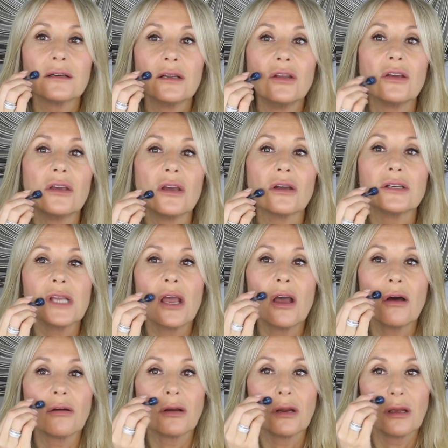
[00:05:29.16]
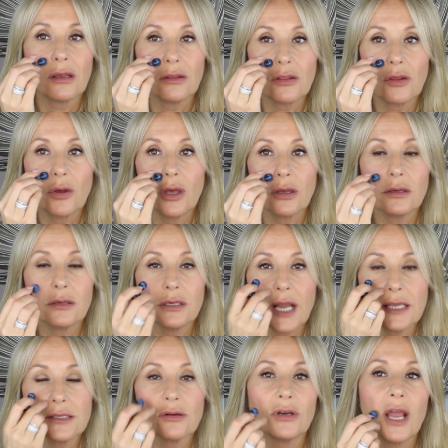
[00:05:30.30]
and you can go down the
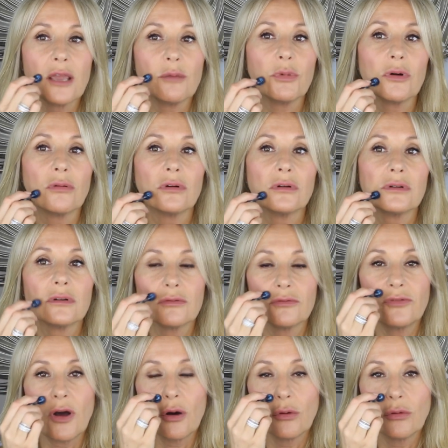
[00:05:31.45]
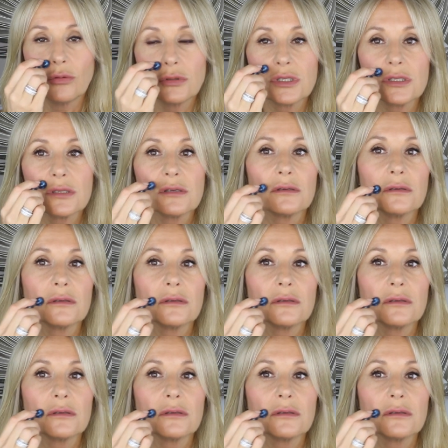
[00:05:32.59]
nasal labial folds